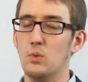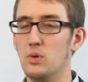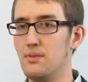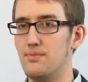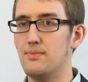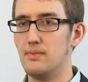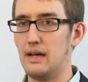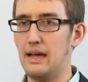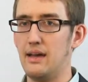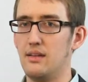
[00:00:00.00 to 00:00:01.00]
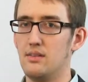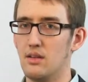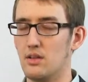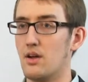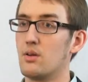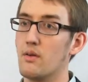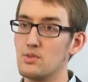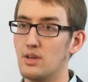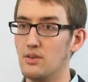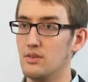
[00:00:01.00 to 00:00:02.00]
Well, we've had a lot of
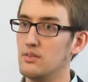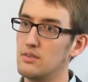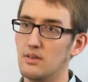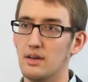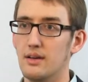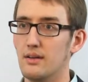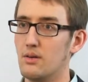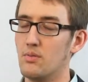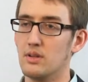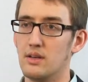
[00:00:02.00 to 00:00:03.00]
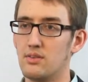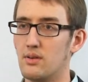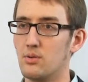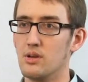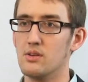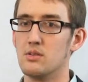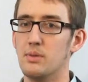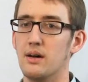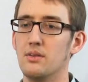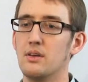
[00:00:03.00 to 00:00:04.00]
conversations over the last several years
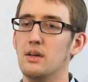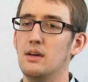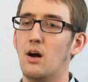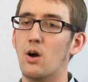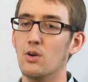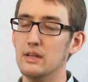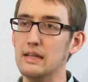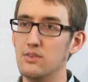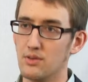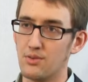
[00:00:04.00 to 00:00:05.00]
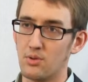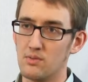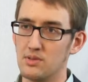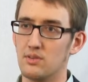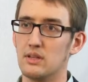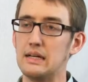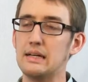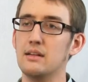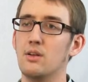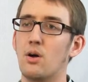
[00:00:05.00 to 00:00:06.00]
about our needs on the services
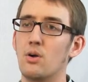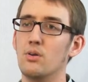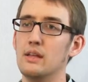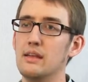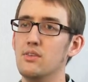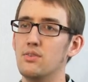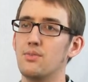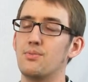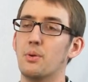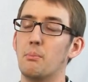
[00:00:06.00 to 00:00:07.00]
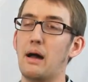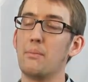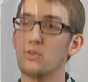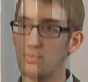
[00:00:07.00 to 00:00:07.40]
line, and our needs from my